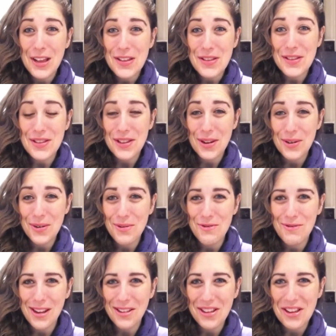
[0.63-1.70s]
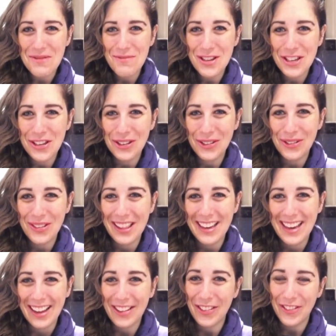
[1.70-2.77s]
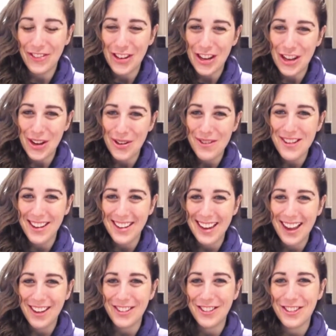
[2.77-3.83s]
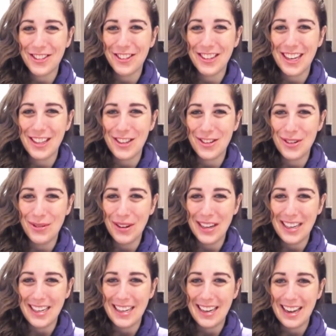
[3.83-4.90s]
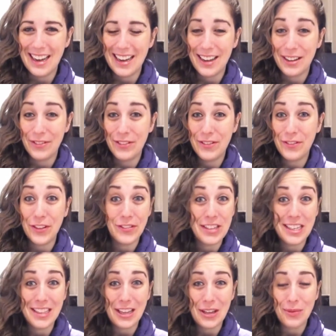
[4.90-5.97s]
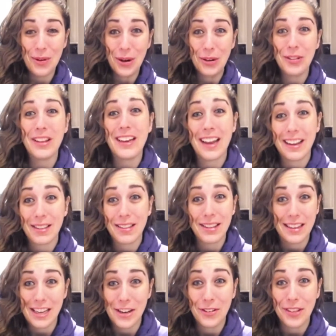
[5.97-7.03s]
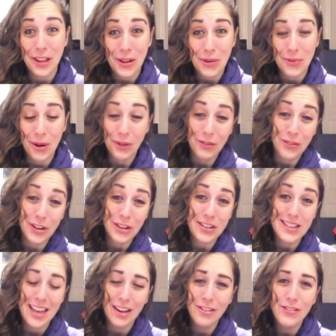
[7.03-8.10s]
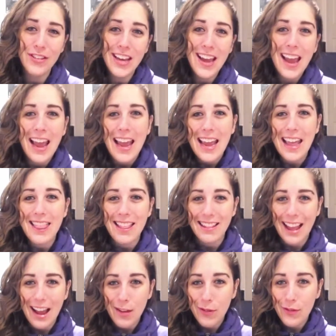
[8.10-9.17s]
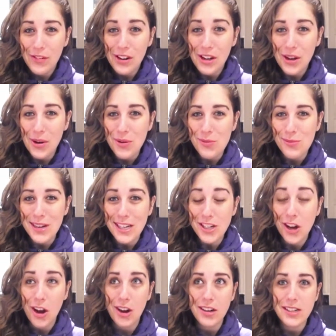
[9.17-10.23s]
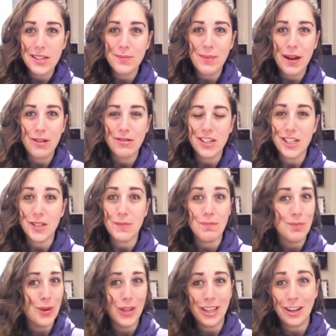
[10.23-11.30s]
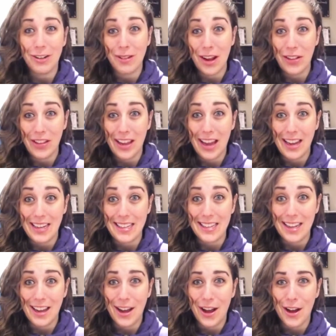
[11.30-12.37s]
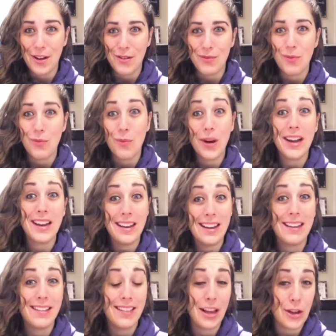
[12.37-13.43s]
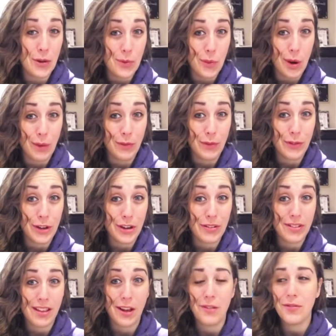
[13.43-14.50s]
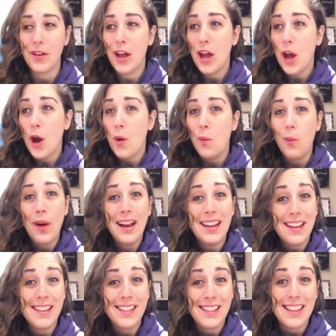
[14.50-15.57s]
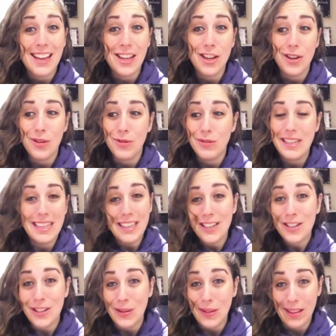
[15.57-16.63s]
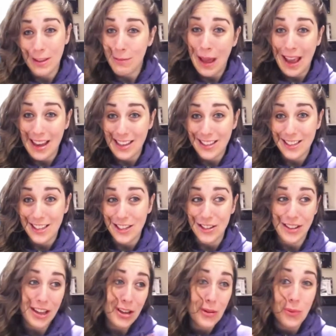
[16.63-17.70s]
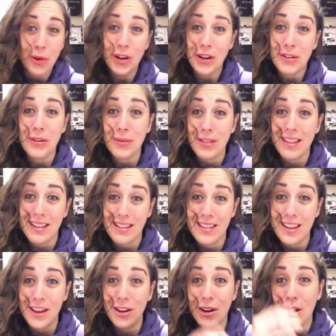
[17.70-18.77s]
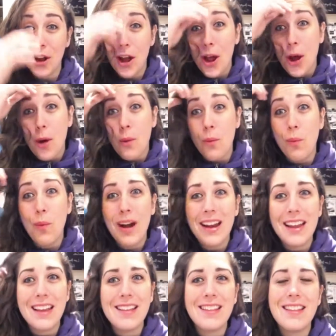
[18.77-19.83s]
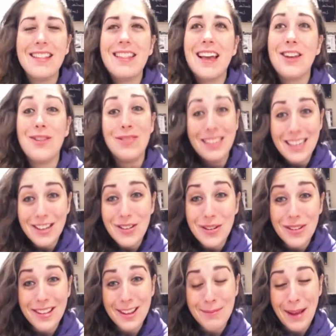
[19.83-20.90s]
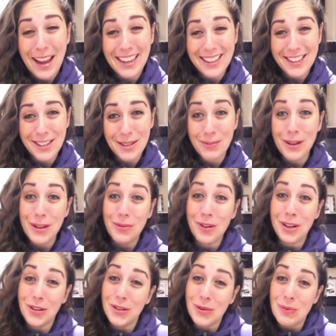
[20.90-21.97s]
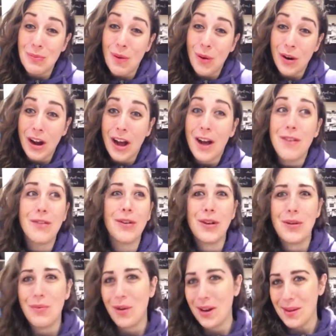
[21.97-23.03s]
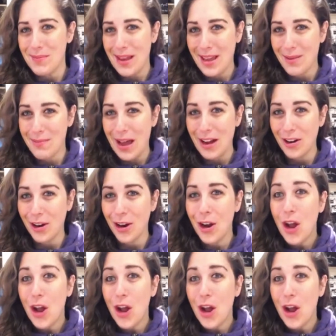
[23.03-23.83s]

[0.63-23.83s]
So welcome to the next video on how to create the 2015 that you want, or the next year that you want for yourself. In the last video, we talked about just mulling around the idea of what it is that you want for yourself. What is it that you didn't do this past year that you want to do this year? What is it that you did do this past year but you want to do more of, or you want to make better?